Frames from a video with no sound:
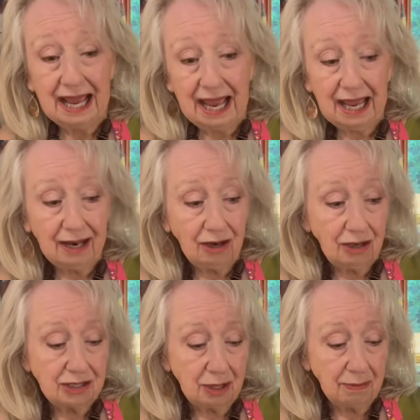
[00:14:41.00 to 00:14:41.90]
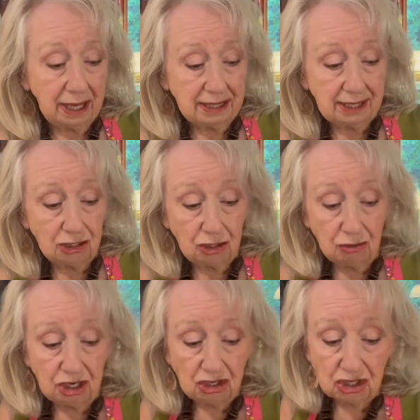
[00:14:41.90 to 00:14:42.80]
And somebody says, you
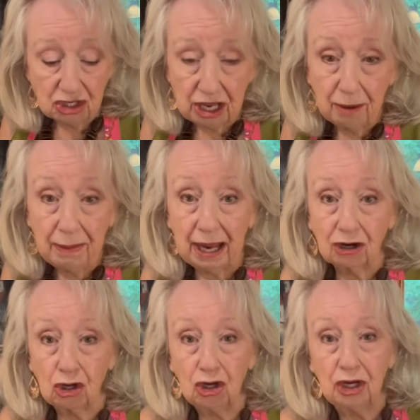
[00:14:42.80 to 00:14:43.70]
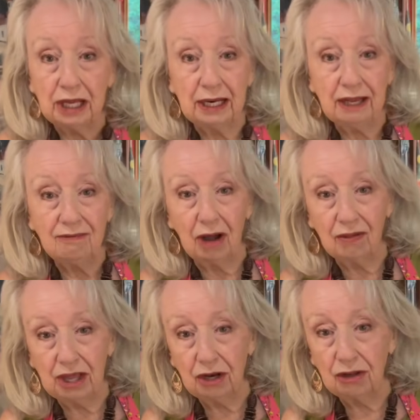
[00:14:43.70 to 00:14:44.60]
need just to get back to cooking, leave all
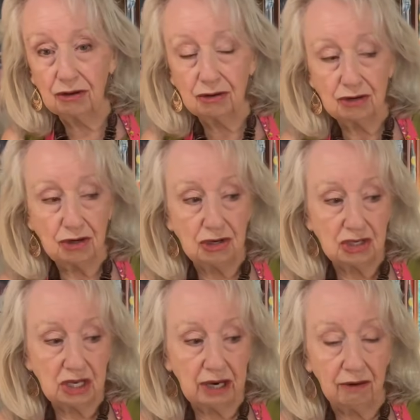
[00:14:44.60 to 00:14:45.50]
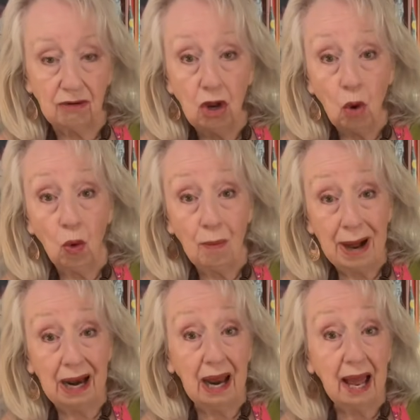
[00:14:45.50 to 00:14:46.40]
that other to yourself. Well,
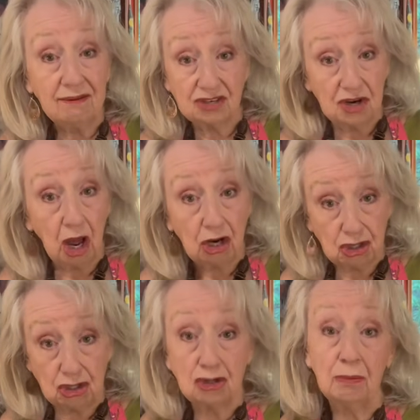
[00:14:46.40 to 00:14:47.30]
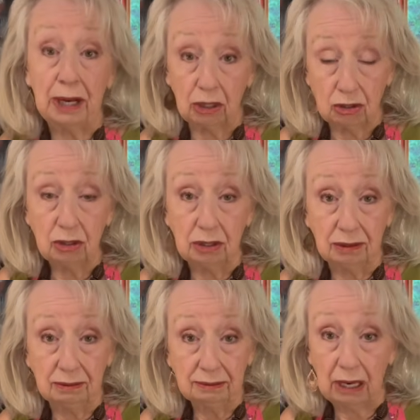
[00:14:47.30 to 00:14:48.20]
my life's not just about cooking.
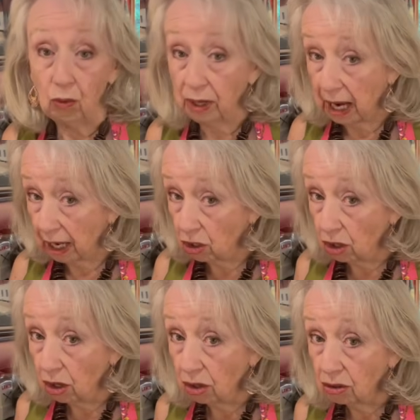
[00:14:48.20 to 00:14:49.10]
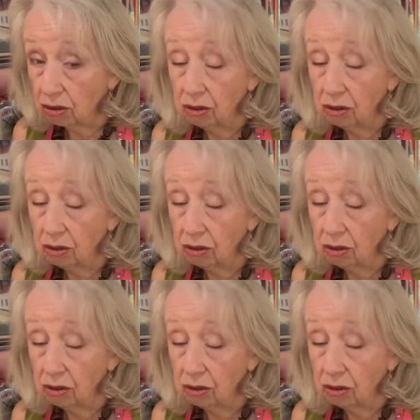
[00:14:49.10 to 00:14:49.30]
Now, when I cook,